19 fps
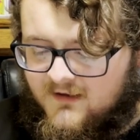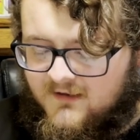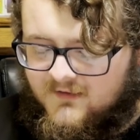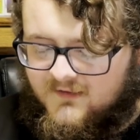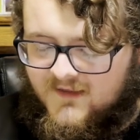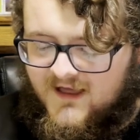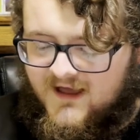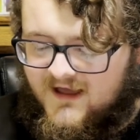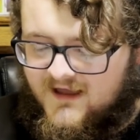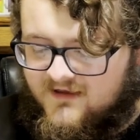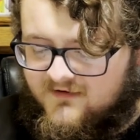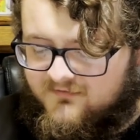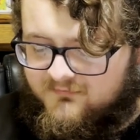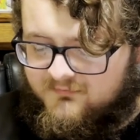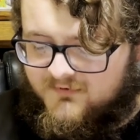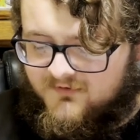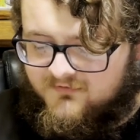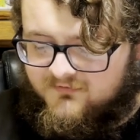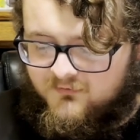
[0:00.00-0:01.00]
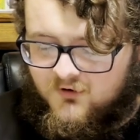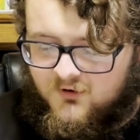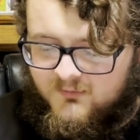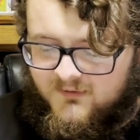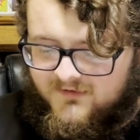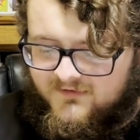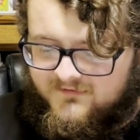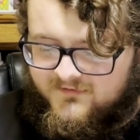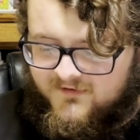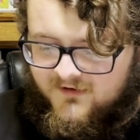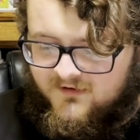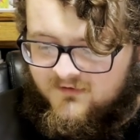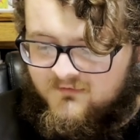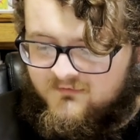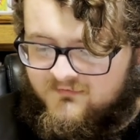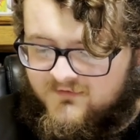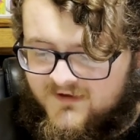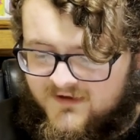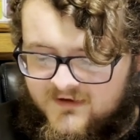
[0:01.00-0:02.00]
live performance
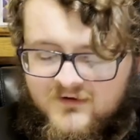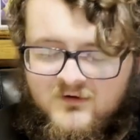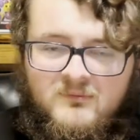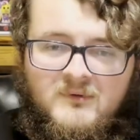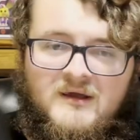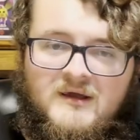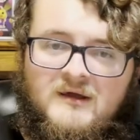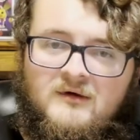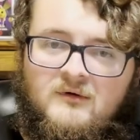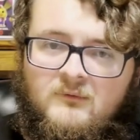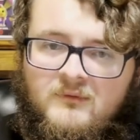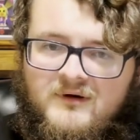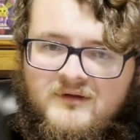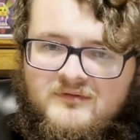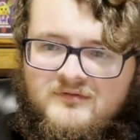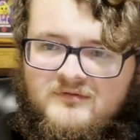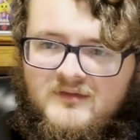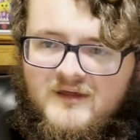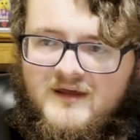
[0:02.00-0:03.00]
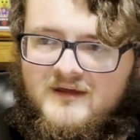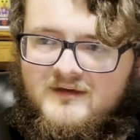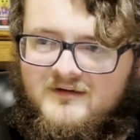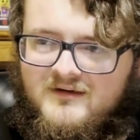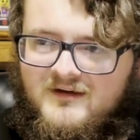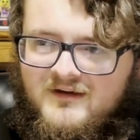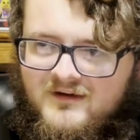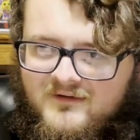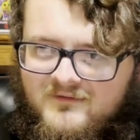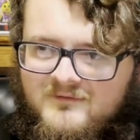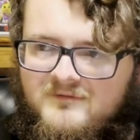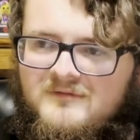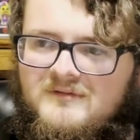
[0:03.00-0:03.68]
of Incoming with like uh,